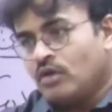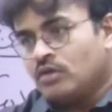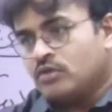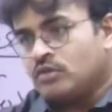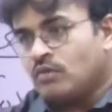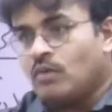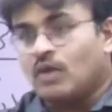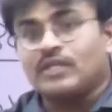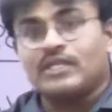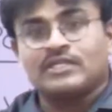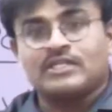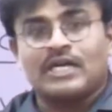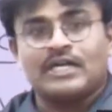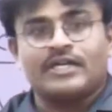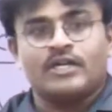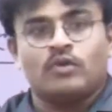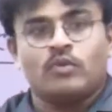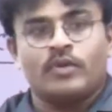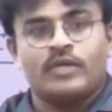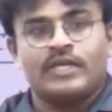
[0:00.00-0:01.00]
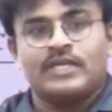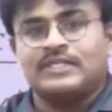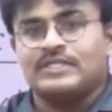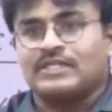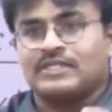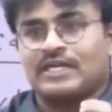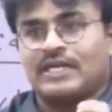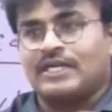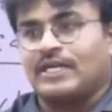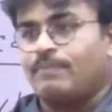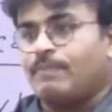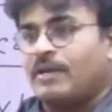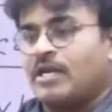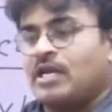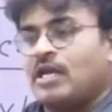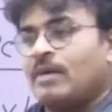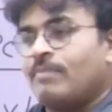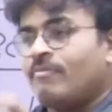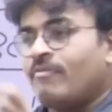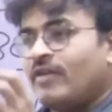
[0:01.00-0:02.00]
So what they started doing is they started
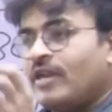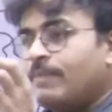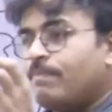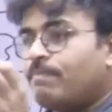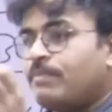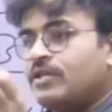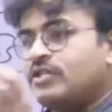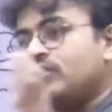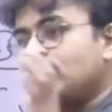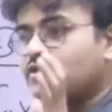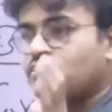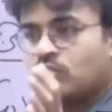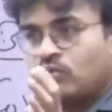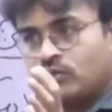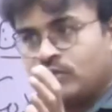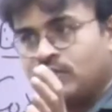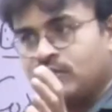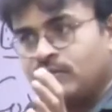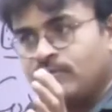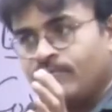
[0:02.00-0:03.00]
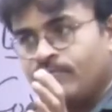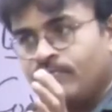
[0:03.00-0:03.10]
picking up very precious stones,